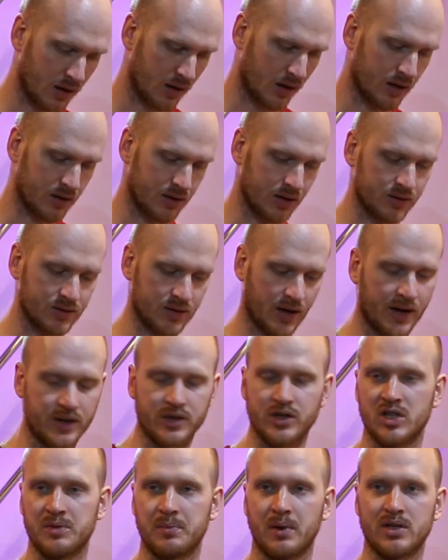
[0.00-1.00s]
It doesn't
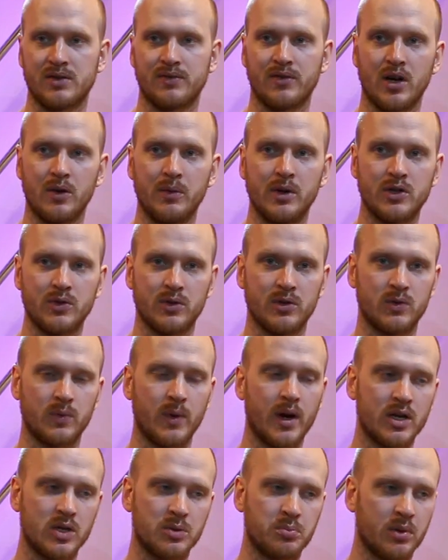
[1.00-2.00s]
actually specify which one's
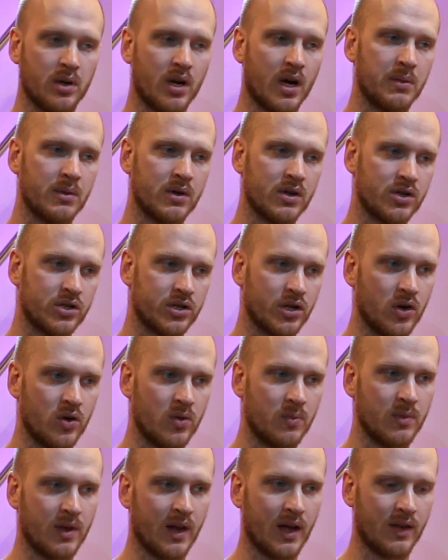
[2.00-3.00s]
which, but I would
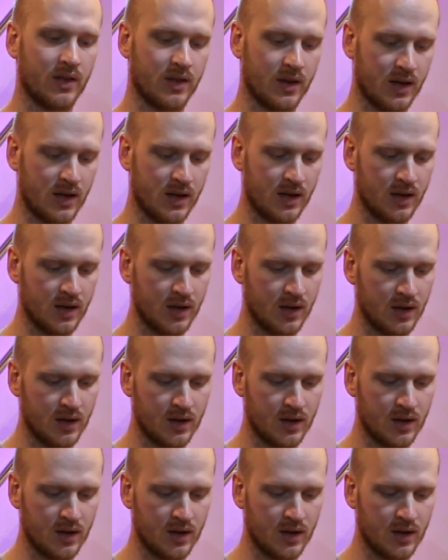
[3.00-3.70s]
assume that the